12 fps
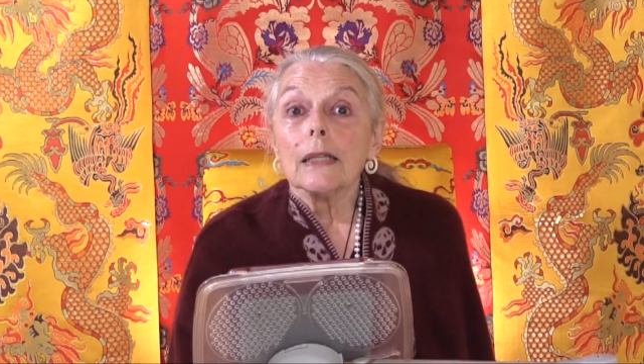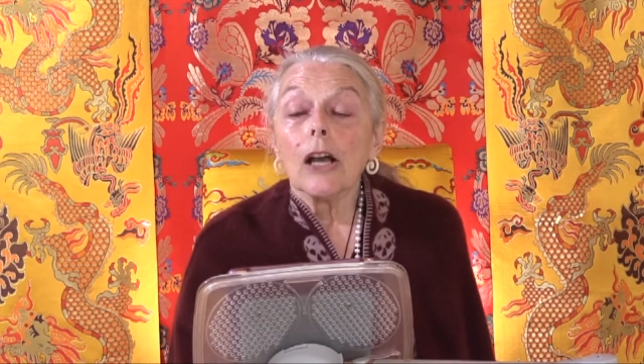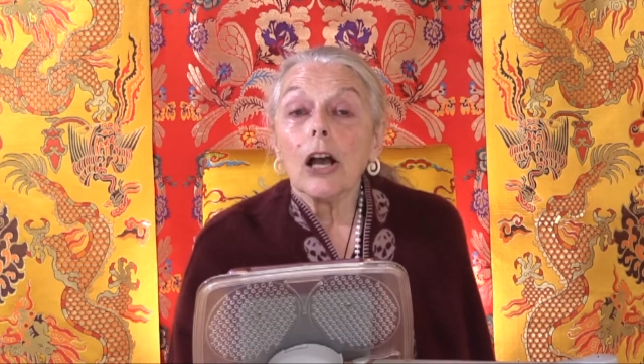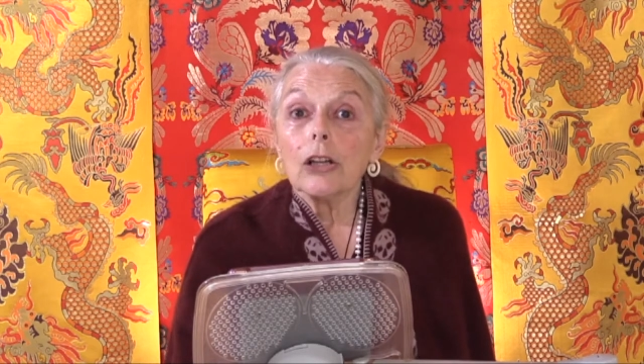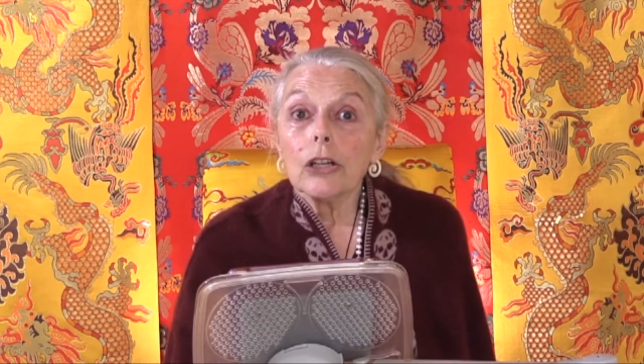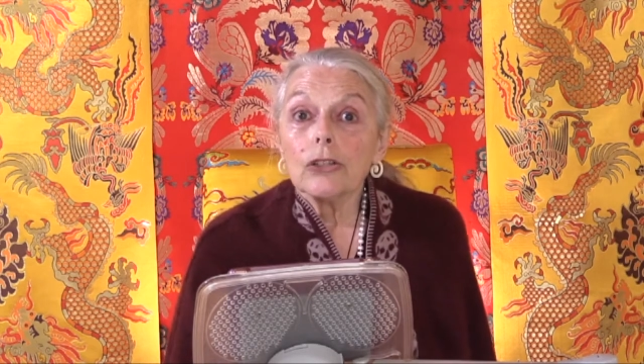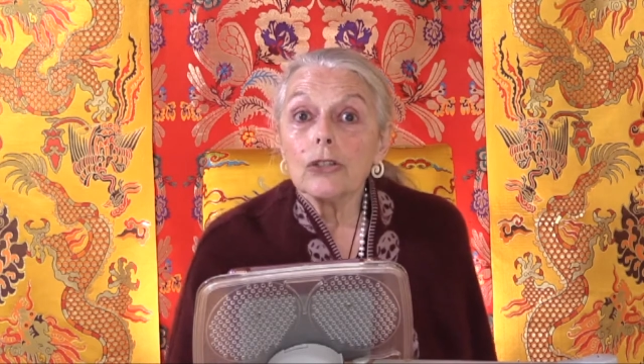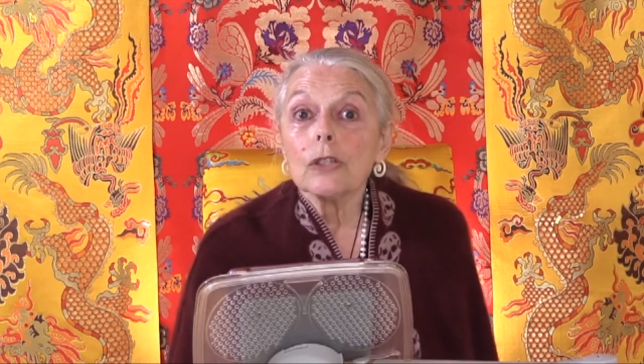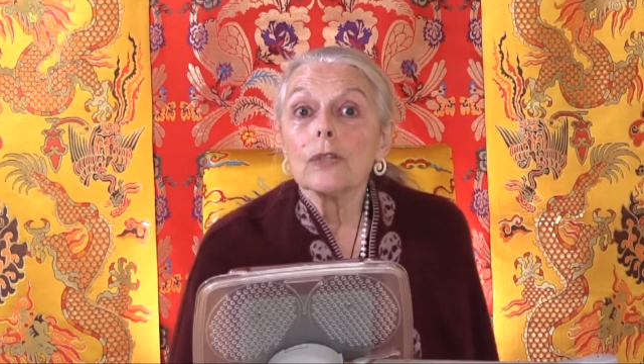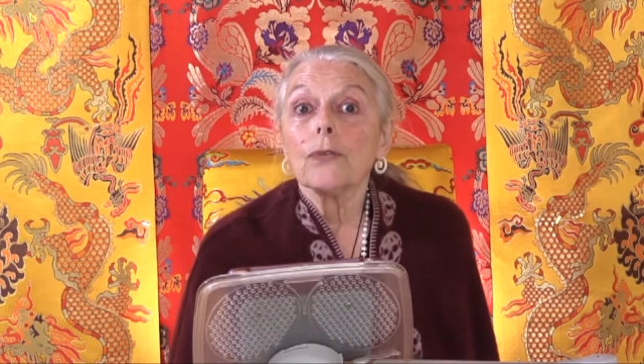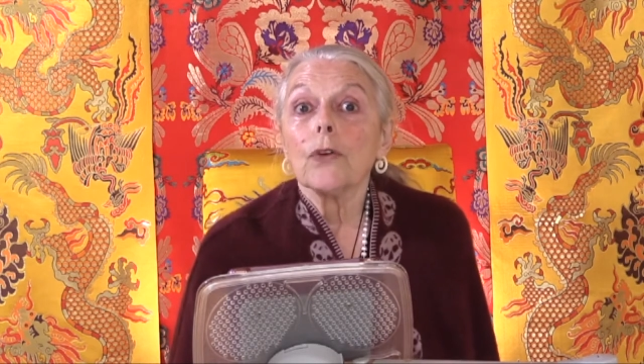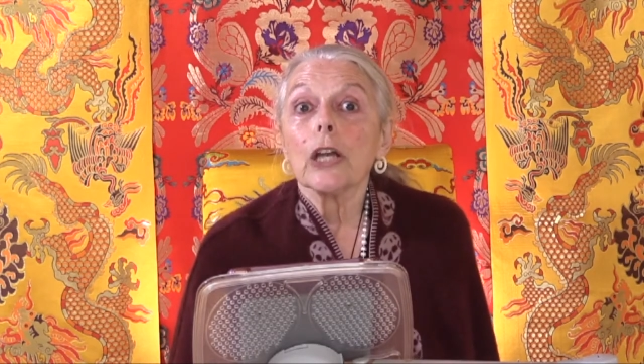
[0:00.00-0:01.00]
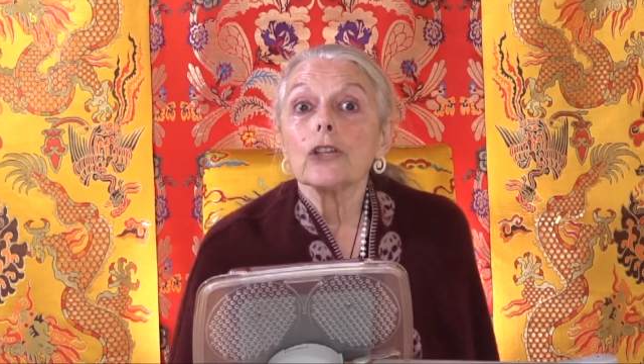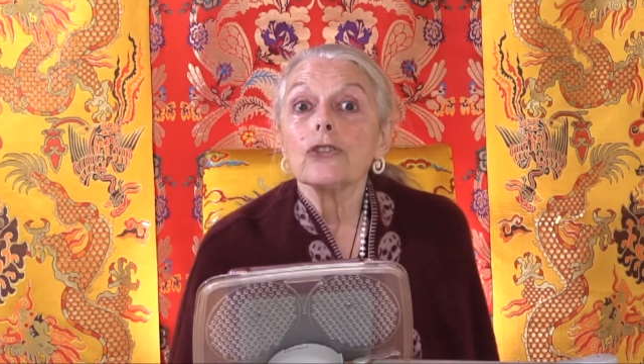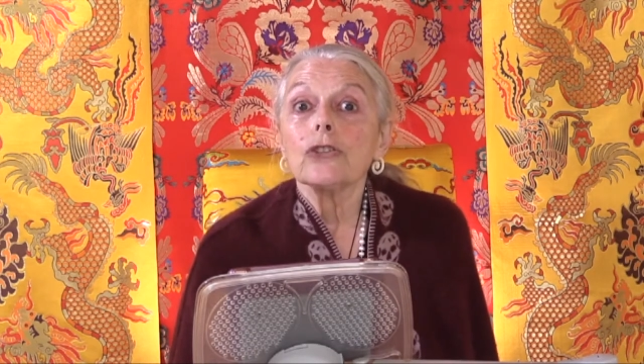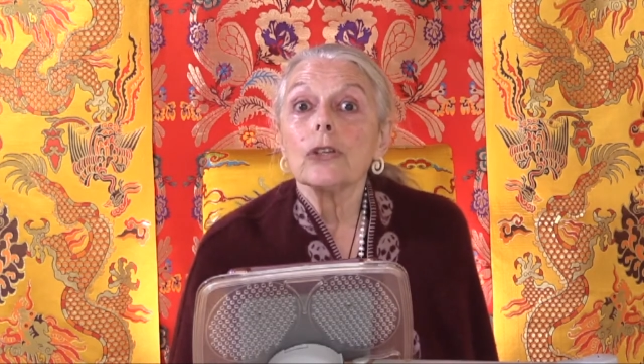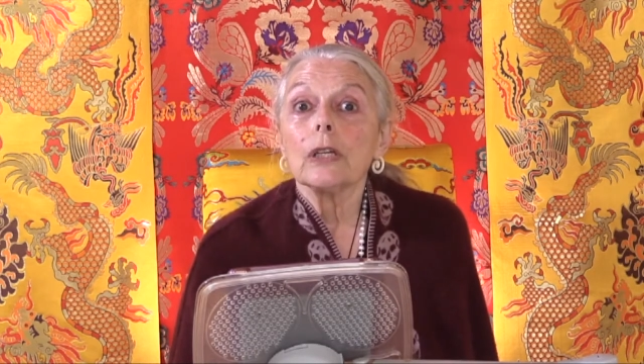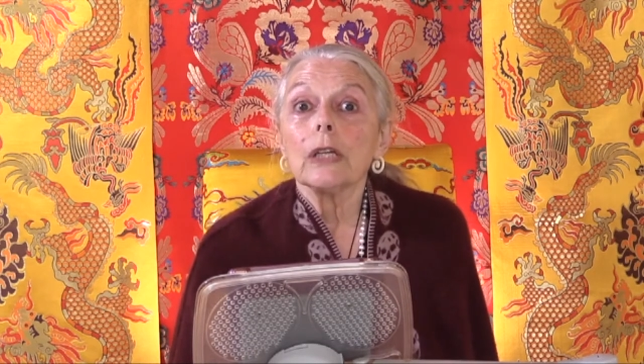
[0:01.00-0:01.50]
knowledge is
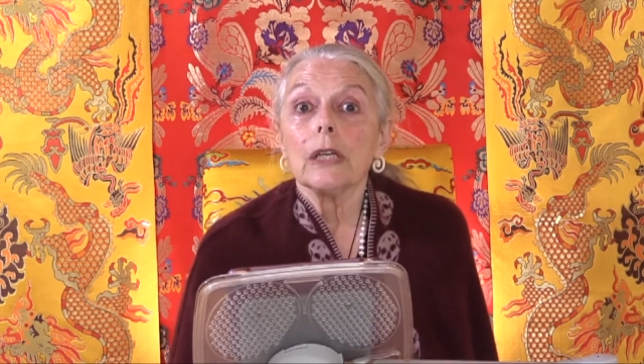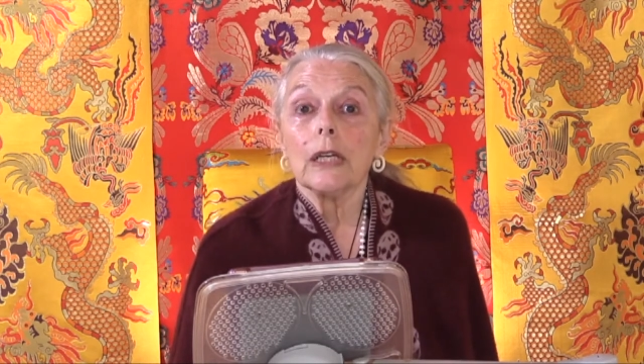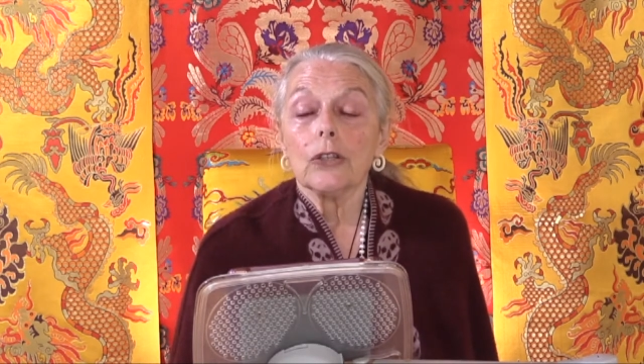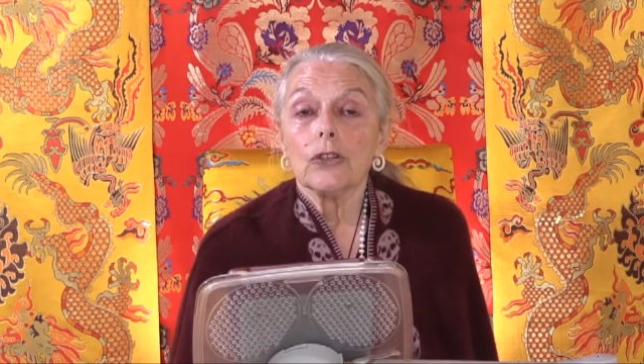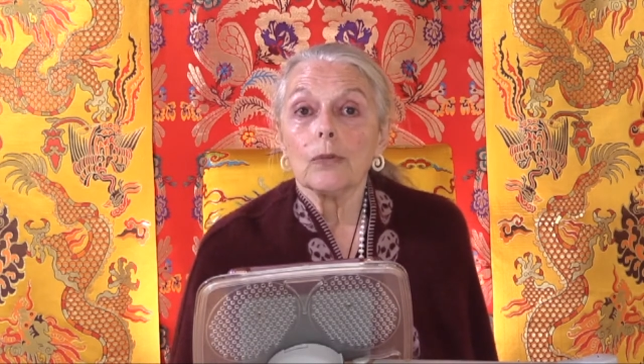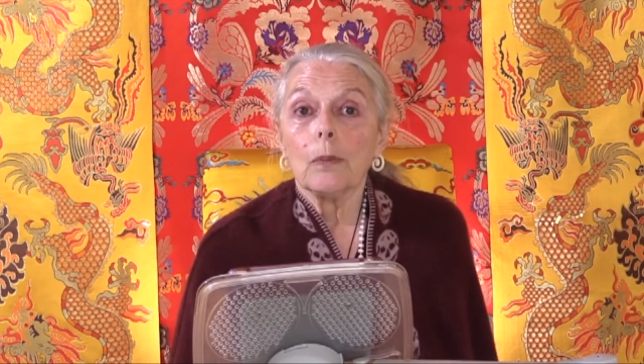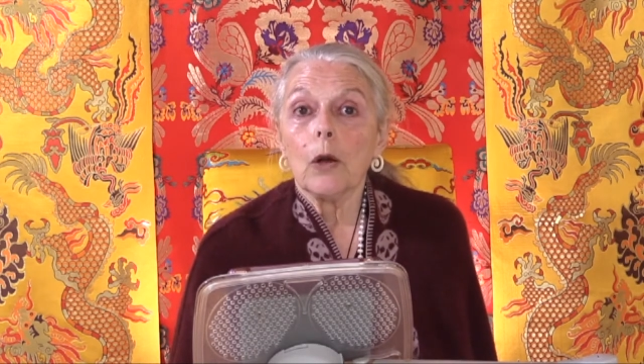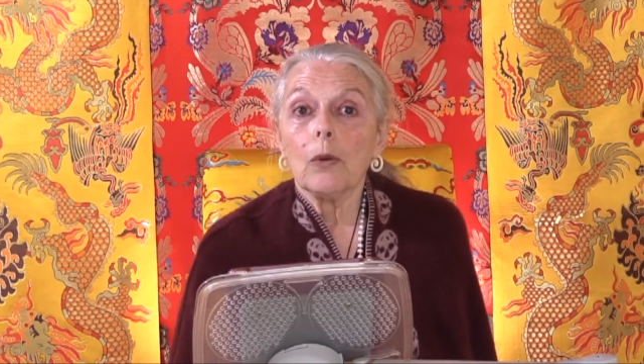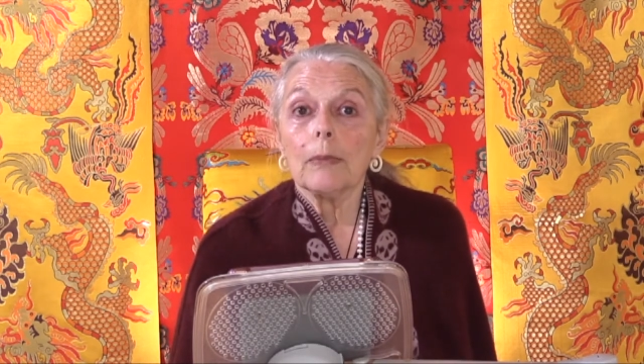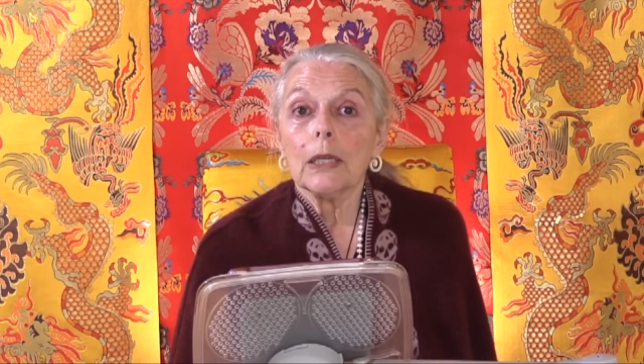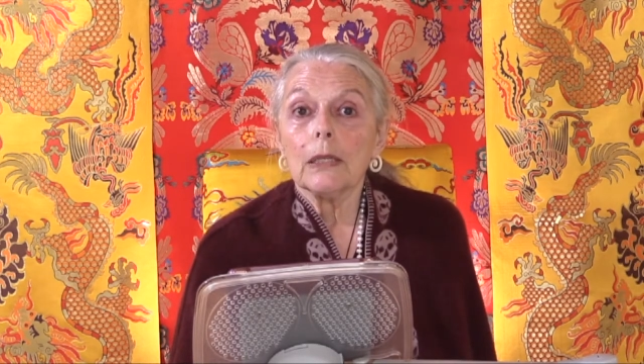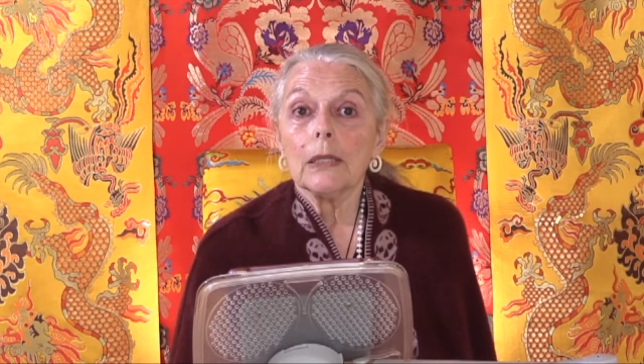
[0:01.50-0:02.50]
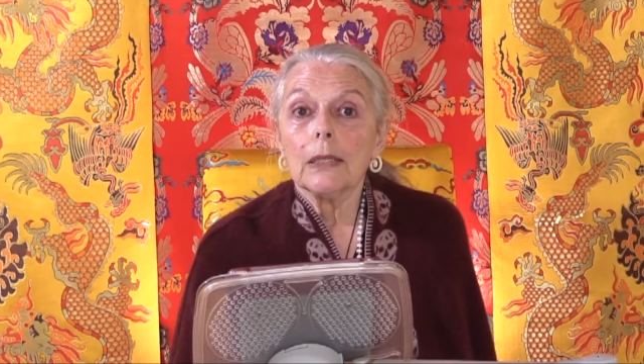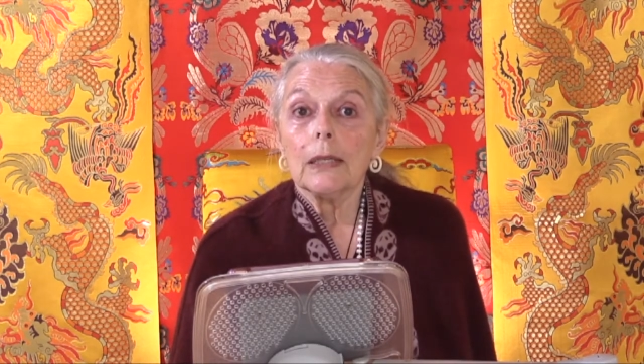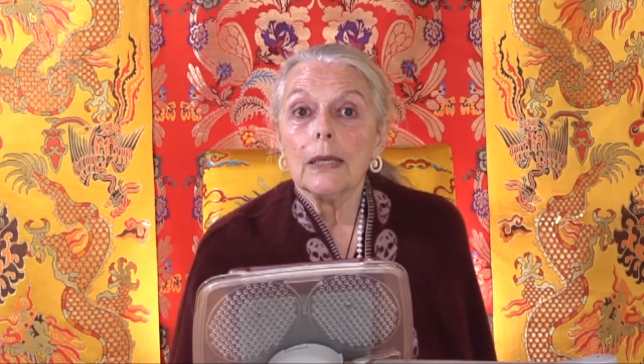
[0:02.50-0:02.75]
fresh in each moment.